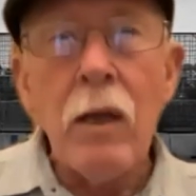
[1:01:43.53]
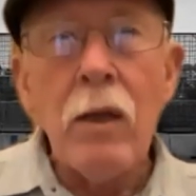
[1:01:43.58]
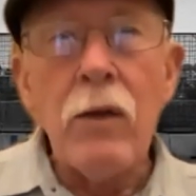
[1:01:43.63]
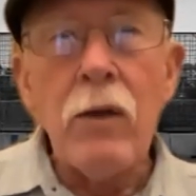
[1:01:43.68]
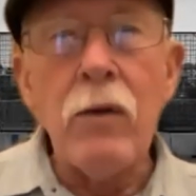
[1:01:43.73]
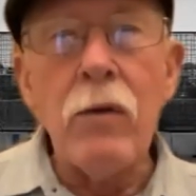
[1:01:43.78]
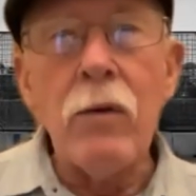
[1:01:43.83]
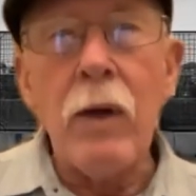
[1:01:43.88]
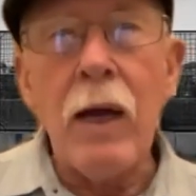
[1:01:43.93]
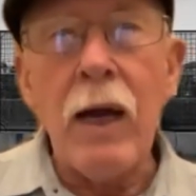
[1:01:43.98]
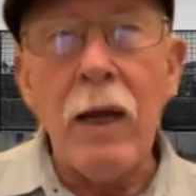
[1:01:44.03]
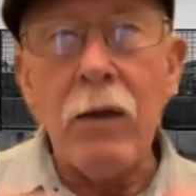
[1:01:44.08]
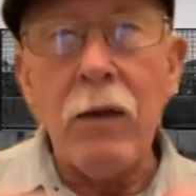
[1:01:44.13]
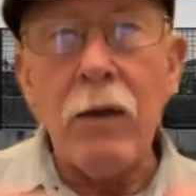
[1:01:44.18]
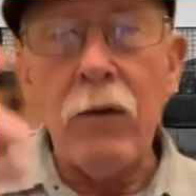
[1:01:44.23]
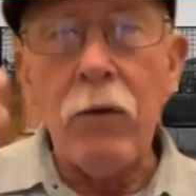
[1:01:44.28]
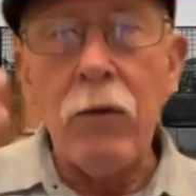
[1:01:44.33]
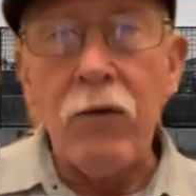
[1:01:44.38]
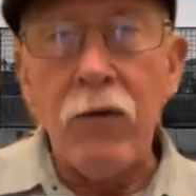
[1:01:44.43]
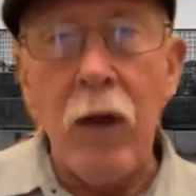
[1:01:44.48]
you
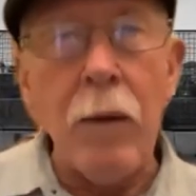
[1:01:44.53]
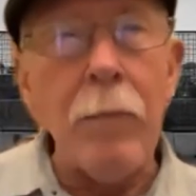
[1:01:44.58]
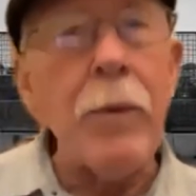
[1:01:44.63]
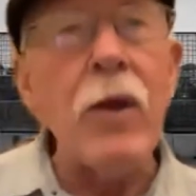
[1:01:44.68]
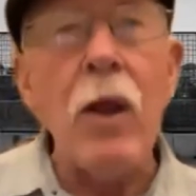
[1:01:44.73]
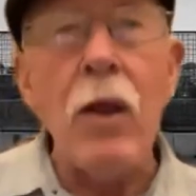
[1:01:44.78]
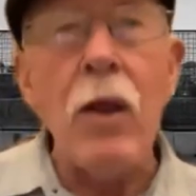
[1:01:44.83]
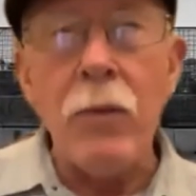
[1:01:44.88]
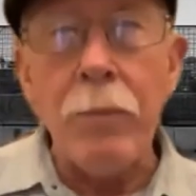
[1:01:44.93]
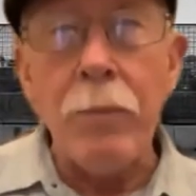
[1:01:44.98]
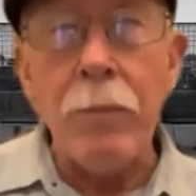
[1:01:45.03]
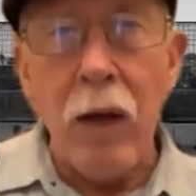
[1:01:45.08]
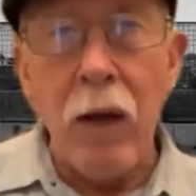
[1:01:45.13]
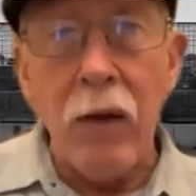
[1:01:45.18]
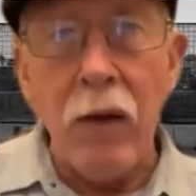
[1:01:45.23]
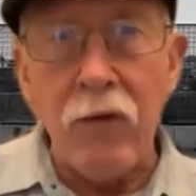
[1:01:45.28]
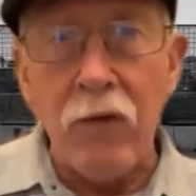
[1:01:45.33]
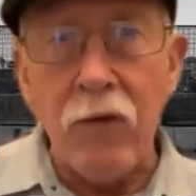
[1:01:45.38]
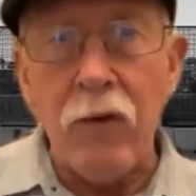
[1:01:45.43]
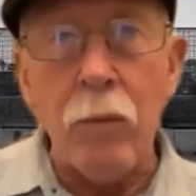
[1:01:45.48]
had you set up another
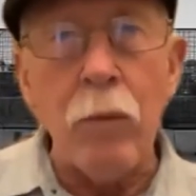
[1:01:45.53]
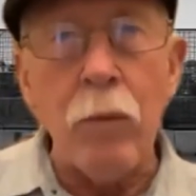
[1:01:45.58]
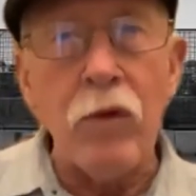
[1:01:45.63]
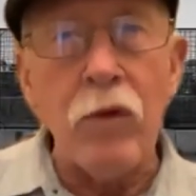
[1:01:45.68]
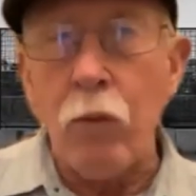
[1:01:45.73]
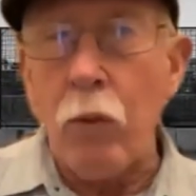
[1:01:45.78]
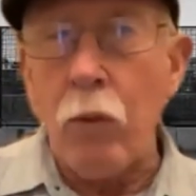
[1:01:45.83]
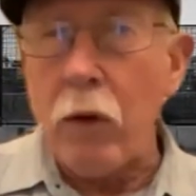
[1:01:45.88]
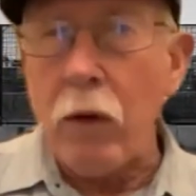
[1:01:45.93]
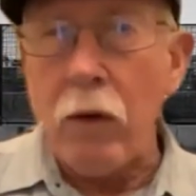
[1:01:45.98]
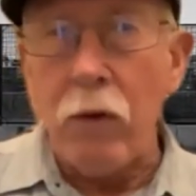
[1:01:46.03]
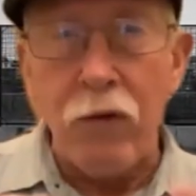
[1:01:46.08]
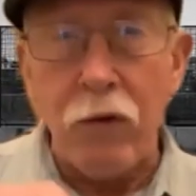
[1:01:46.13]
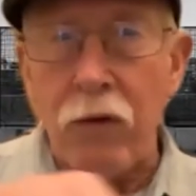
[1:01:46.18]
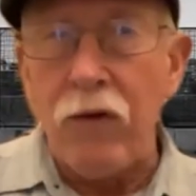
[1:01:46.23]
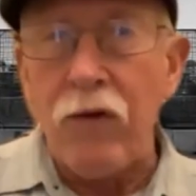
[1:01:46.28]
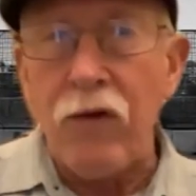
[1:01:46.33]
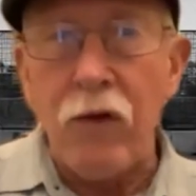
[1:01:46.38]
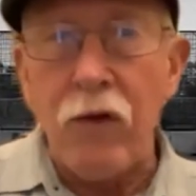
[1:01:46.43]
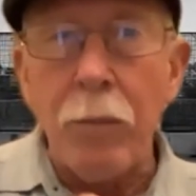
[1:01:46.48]
process in which workers
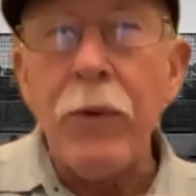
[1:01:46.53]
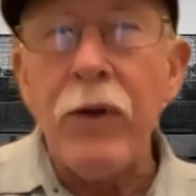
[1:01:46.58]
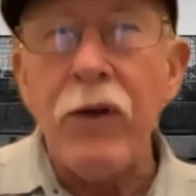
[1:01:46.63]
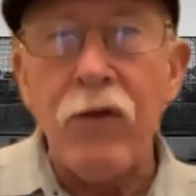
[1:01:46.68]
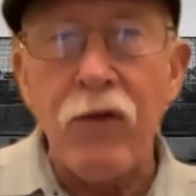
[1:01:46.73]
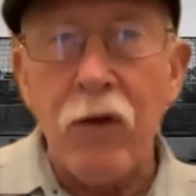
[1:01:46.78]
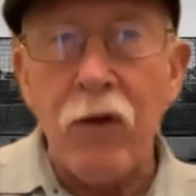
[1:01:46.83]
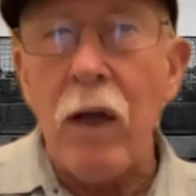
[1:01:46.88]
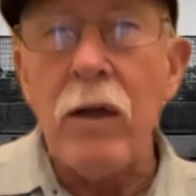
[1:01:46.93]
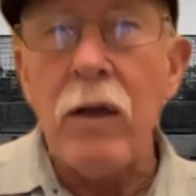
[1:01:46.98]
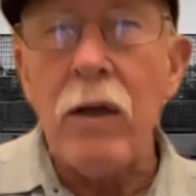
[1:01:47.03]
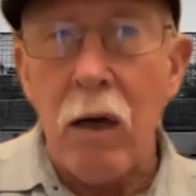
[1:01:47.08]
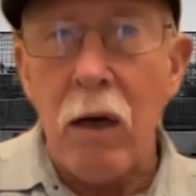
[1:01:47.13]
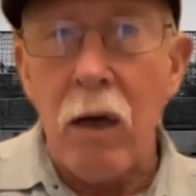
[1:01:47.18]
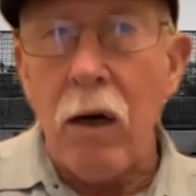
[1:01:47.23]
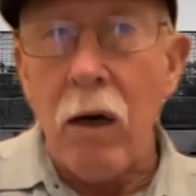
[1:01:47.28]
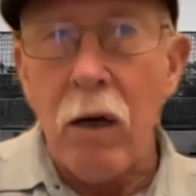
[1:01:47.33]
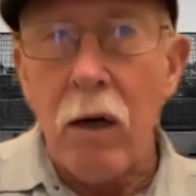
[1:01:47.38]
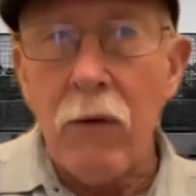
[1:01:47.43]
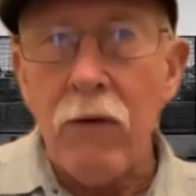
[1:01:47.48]
could simply sign the
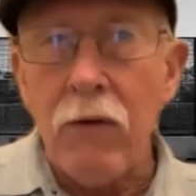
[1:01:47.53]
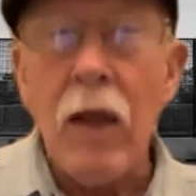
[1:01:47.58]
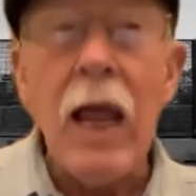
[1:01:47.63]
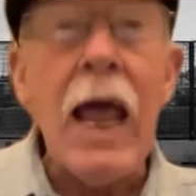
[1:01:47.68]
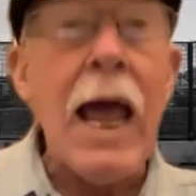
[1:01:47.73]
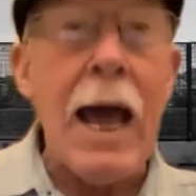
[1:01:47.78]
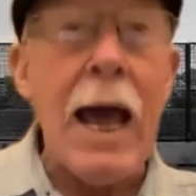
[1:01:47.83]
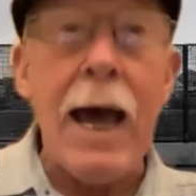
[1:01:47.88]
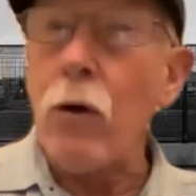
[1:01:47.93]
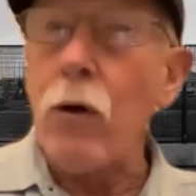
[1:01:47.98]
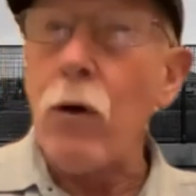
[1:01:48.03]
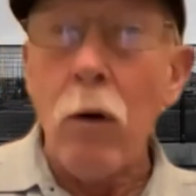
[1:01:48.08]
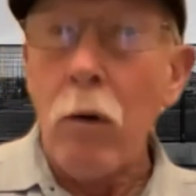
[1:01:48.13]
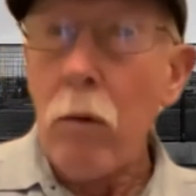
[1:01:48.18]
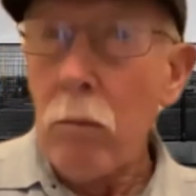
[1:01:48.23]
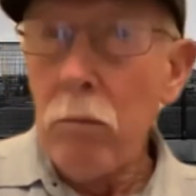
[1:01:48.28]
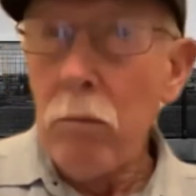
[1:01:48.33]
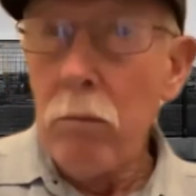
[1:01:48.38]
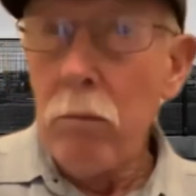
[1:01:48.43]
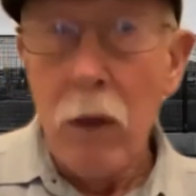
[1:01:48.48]
cards at
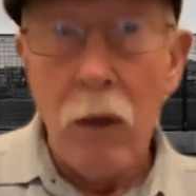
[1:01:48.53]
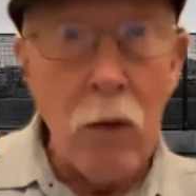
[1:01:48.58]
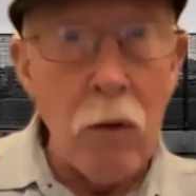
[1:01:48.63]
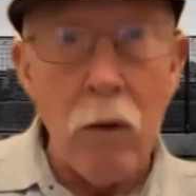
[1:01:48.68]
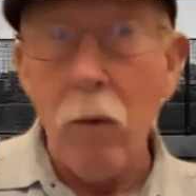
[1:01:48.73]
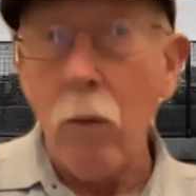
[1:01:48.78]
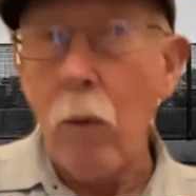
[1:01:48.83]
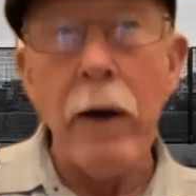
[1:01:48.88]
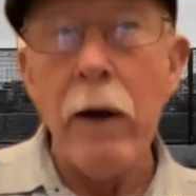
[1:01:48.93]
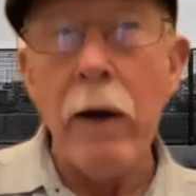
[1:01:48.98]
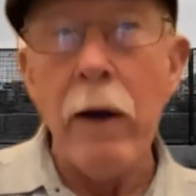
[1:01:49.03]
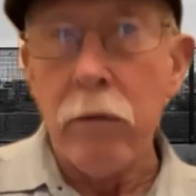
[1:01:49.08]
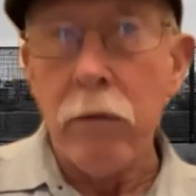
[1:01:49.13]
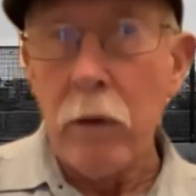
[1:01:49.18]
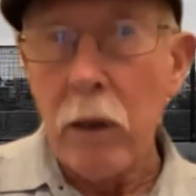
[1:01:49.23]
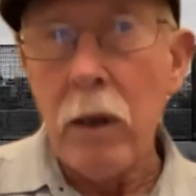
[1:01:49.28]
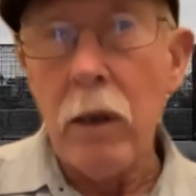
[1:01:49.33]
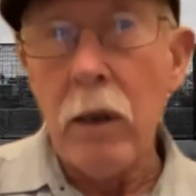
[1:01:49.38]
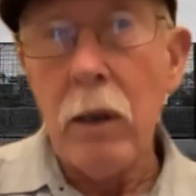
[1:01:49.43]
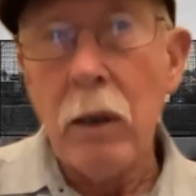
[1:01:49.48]
home or
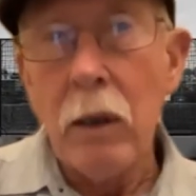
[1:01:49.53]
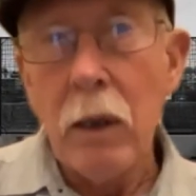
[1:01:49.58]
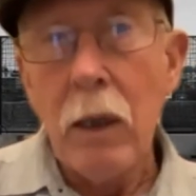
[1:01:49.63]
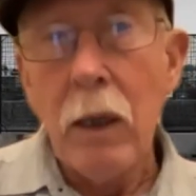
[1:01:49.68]
wherever